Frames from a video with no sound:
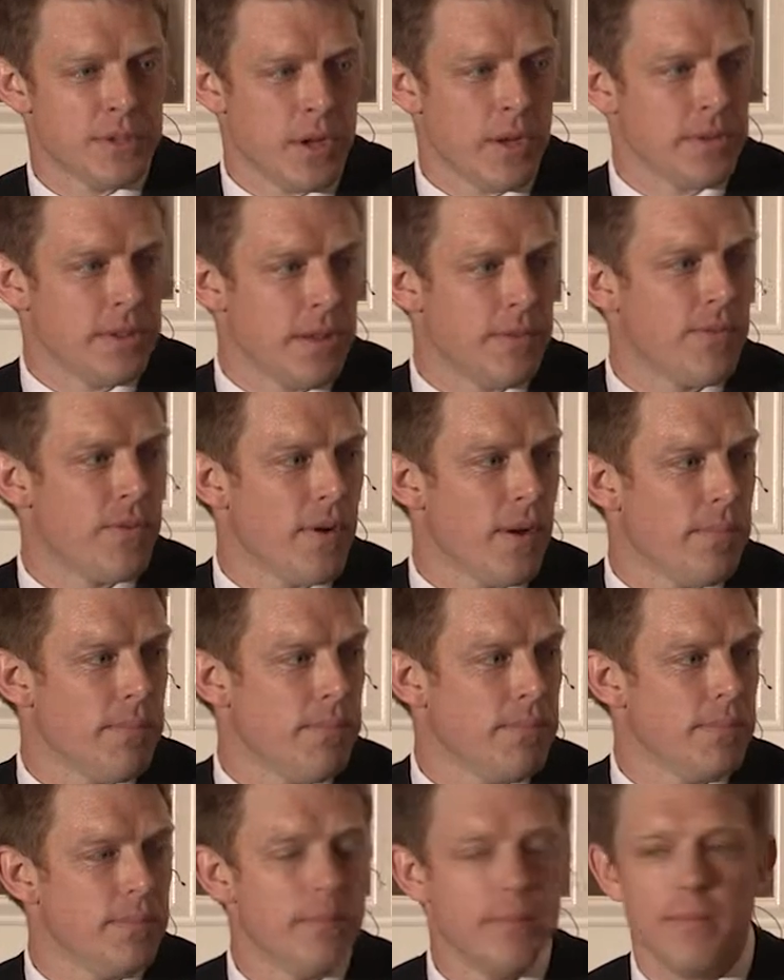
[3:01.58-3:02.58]
resulted
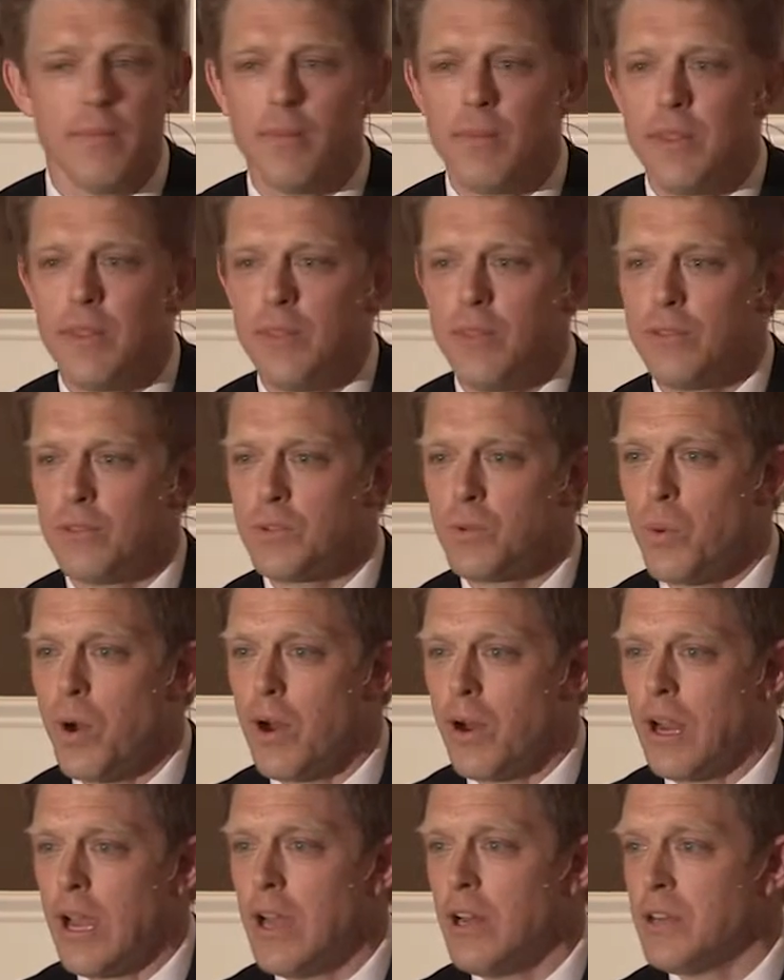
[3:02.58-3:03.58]
from
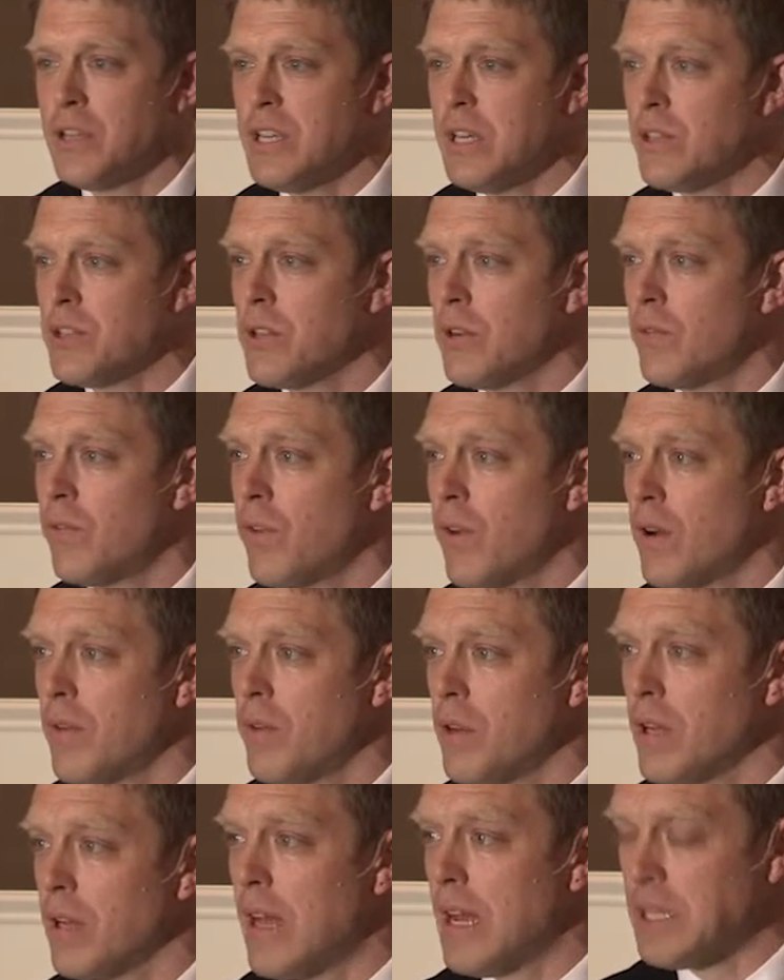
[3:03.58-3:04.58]
swearing at your teacher in front
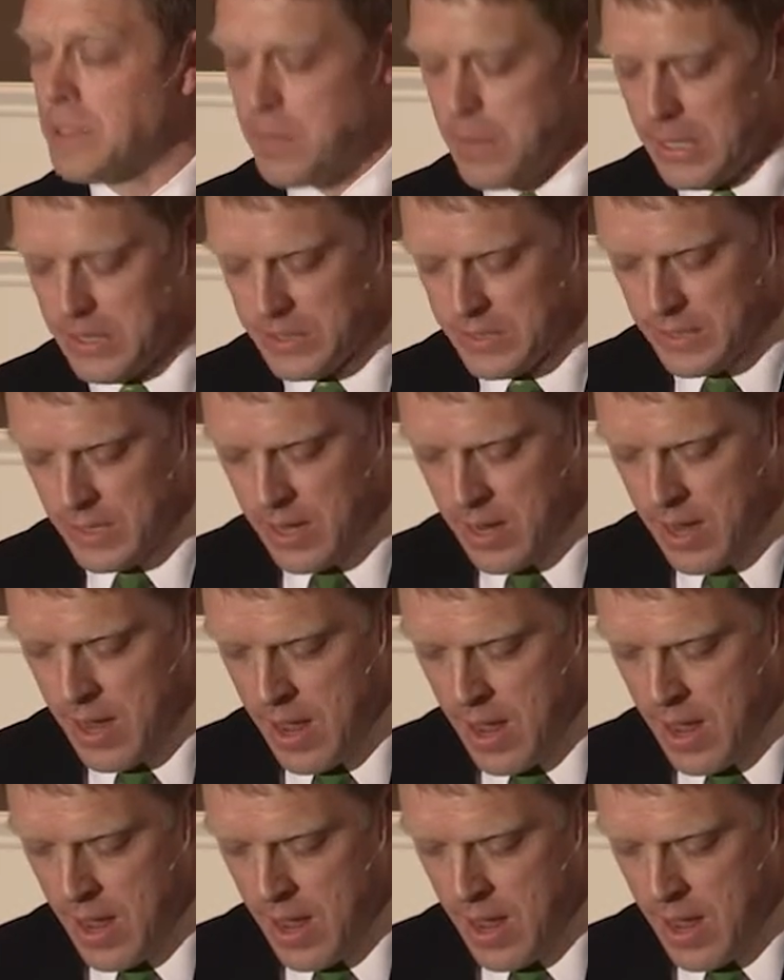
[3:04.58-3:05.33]
of your classmates